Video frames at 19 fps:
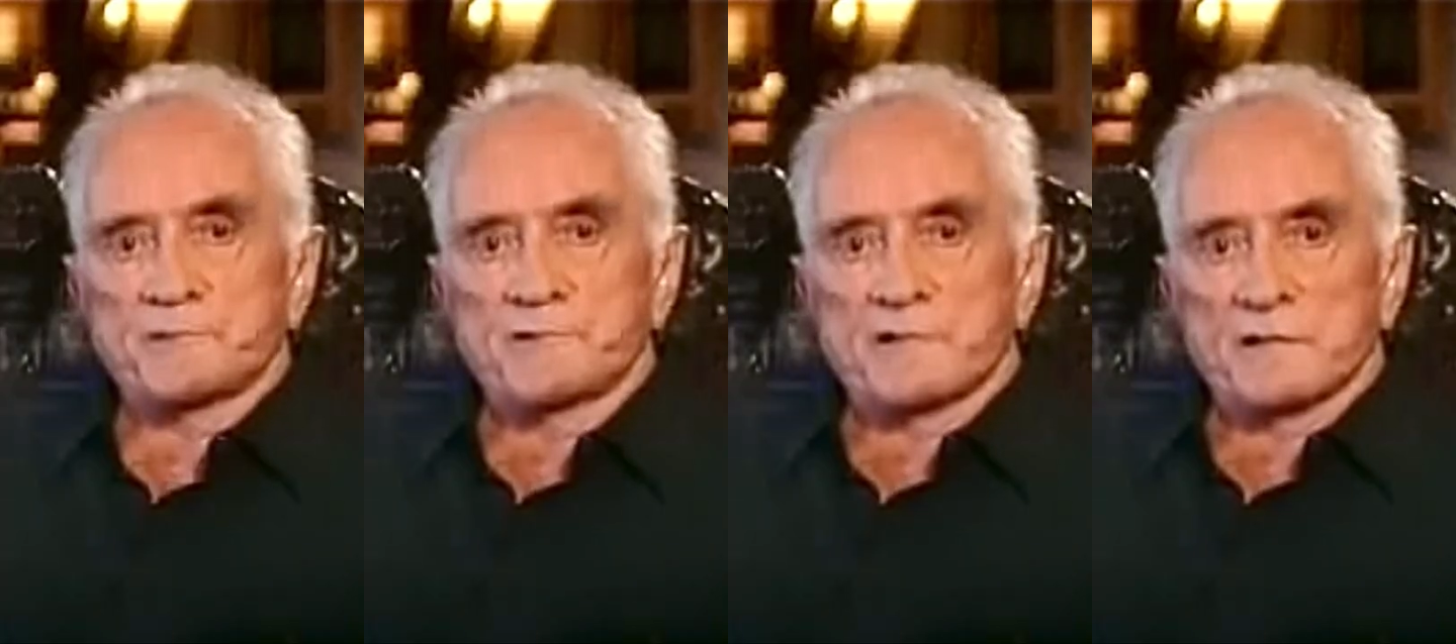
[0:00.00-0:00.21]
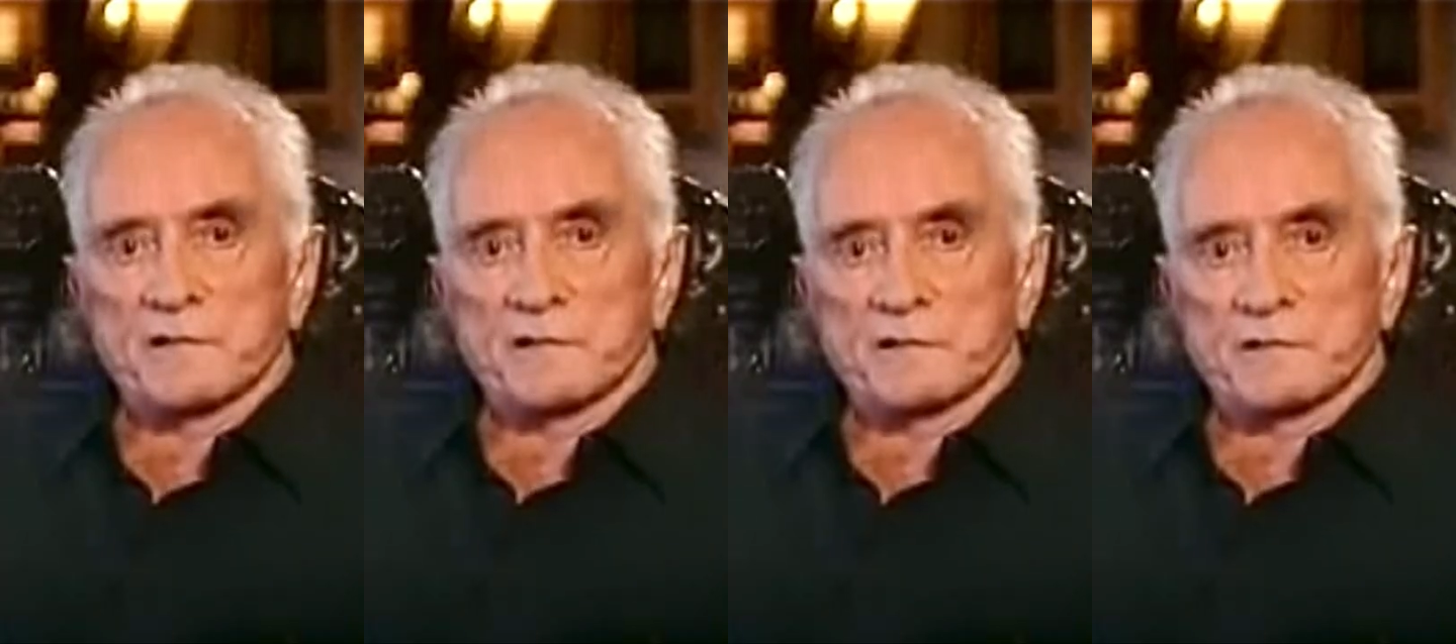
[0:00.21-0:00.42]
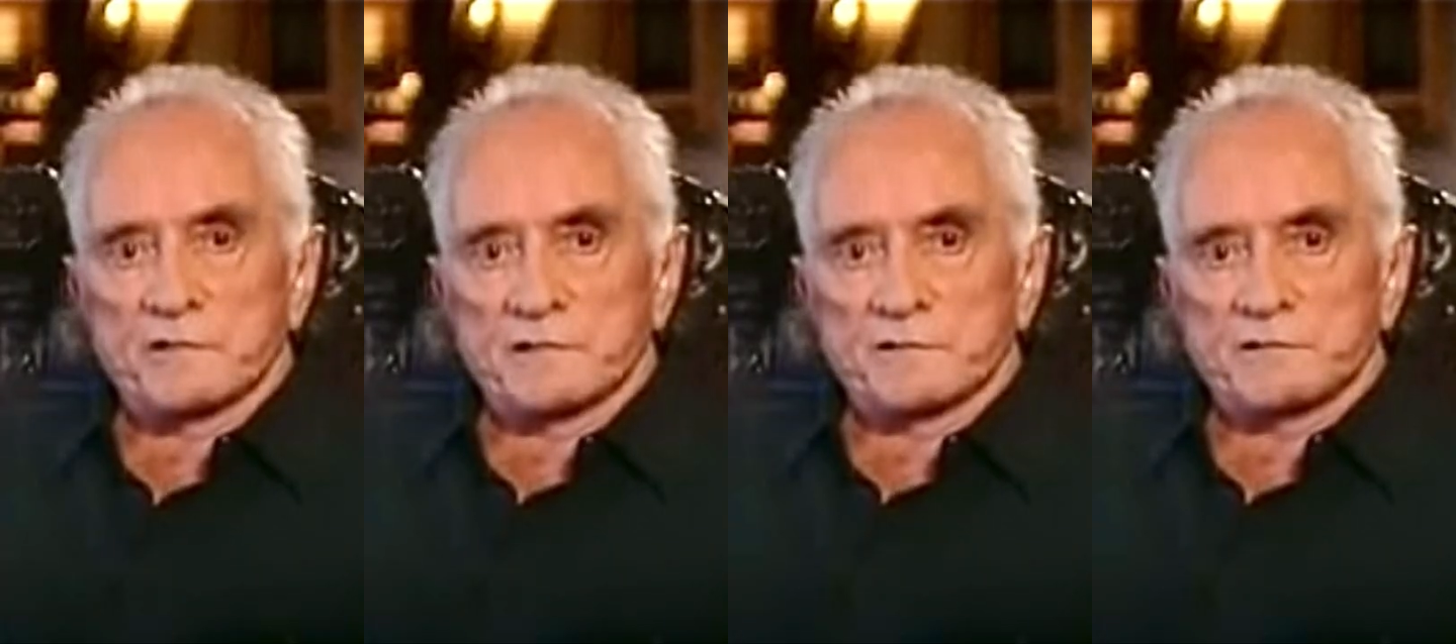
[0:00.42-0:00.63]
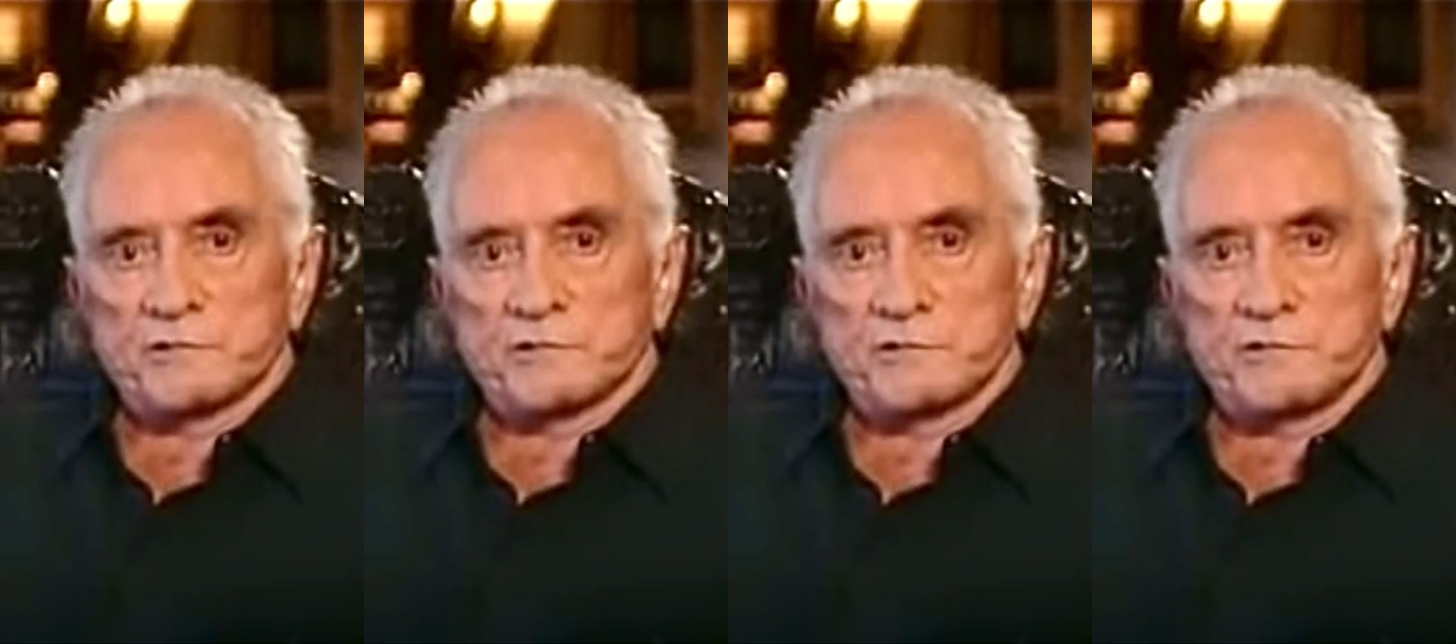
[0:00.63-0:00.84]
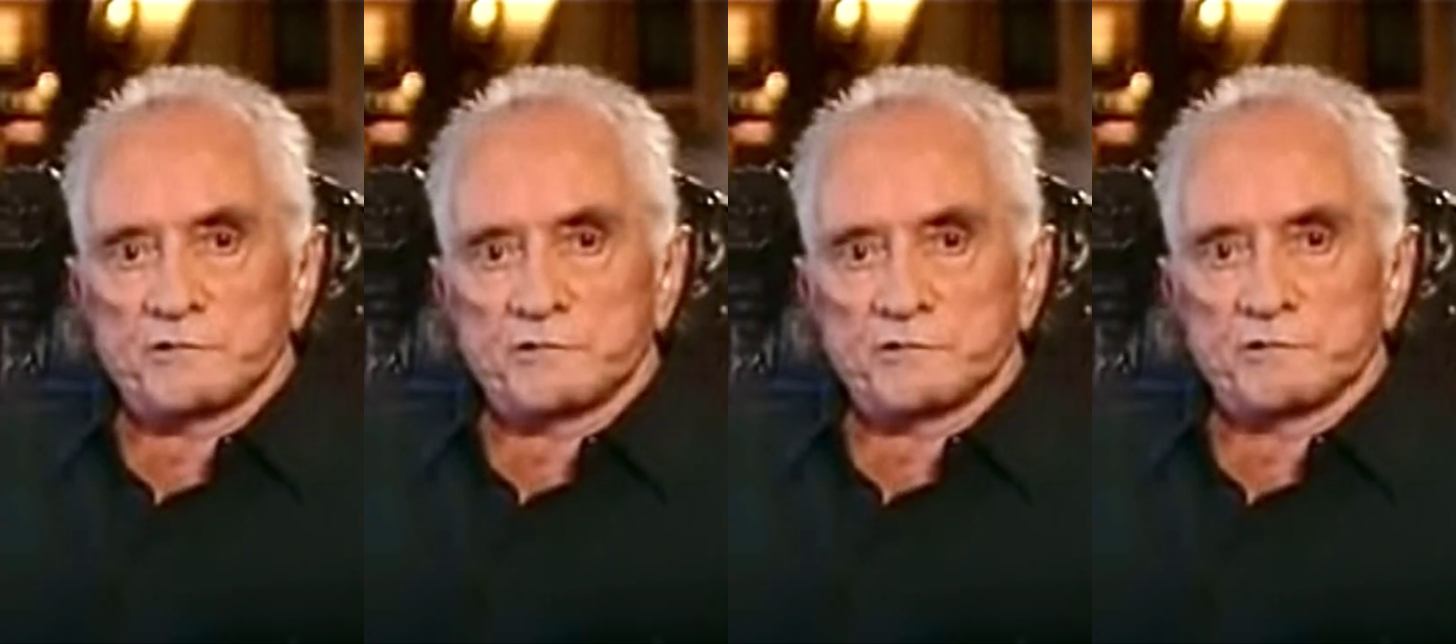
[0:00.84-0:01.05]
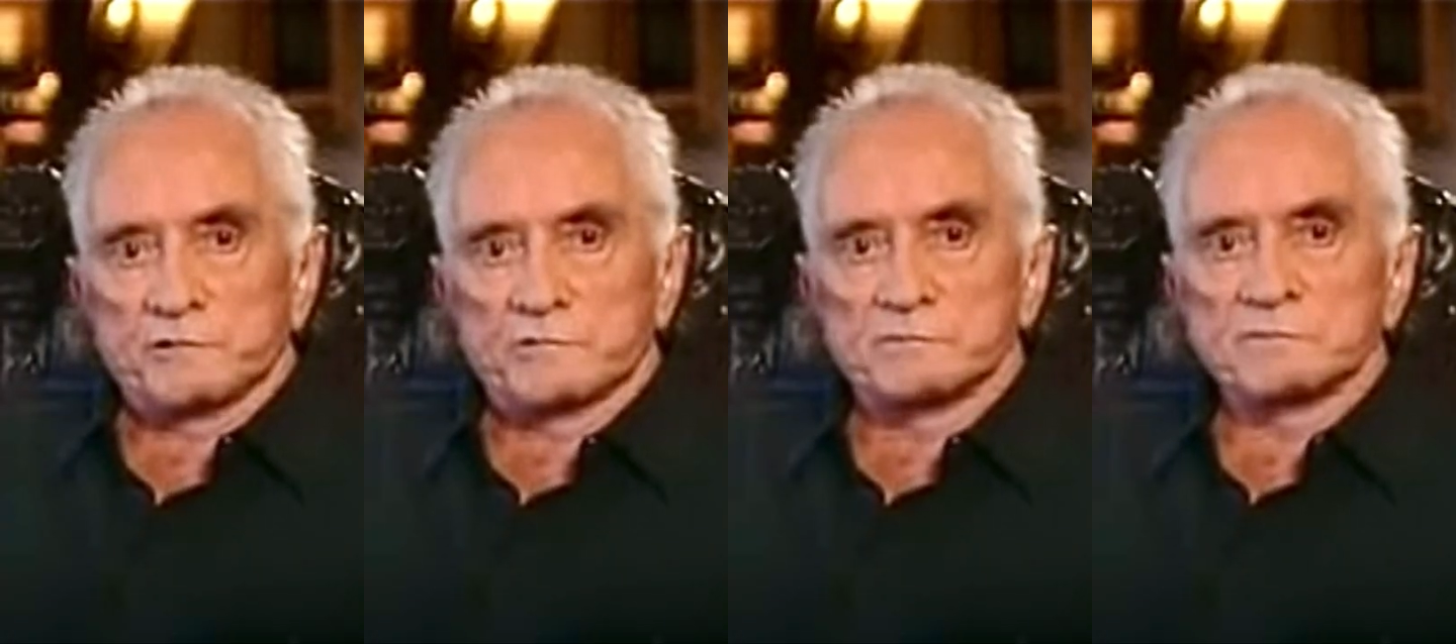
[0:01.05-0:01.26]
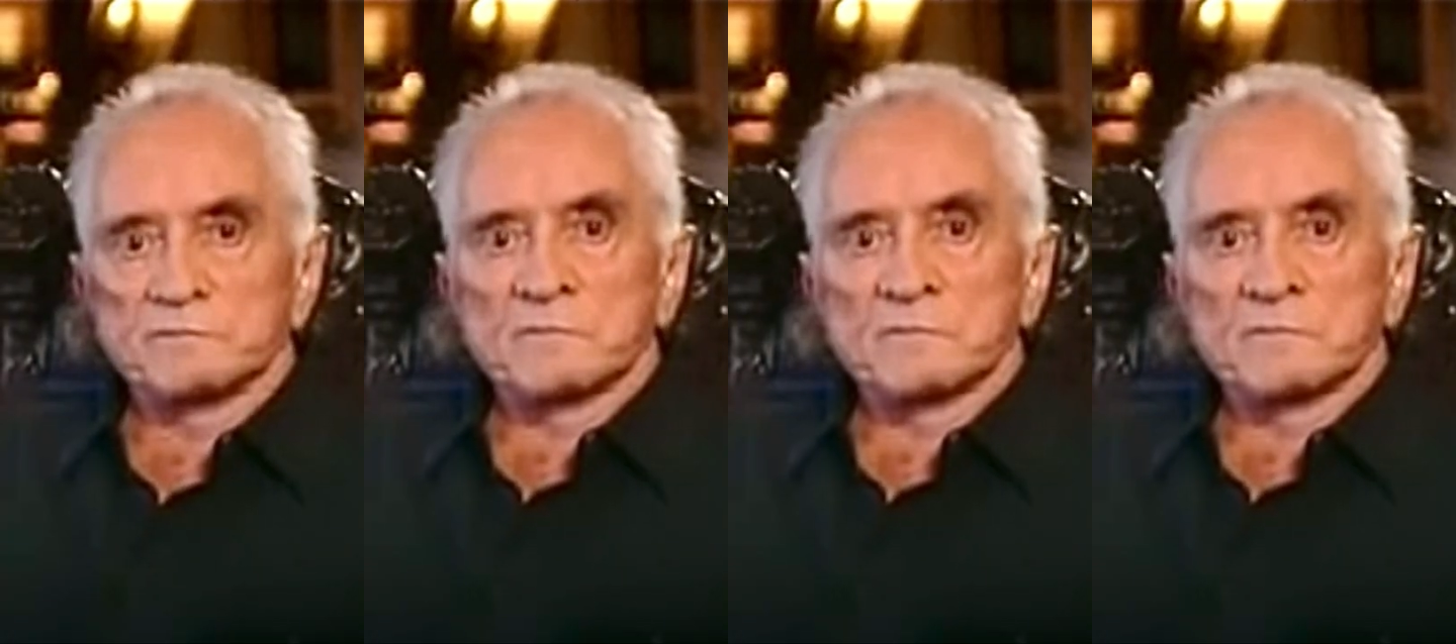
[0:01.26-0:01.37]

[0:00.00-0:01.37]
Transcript: delegate to you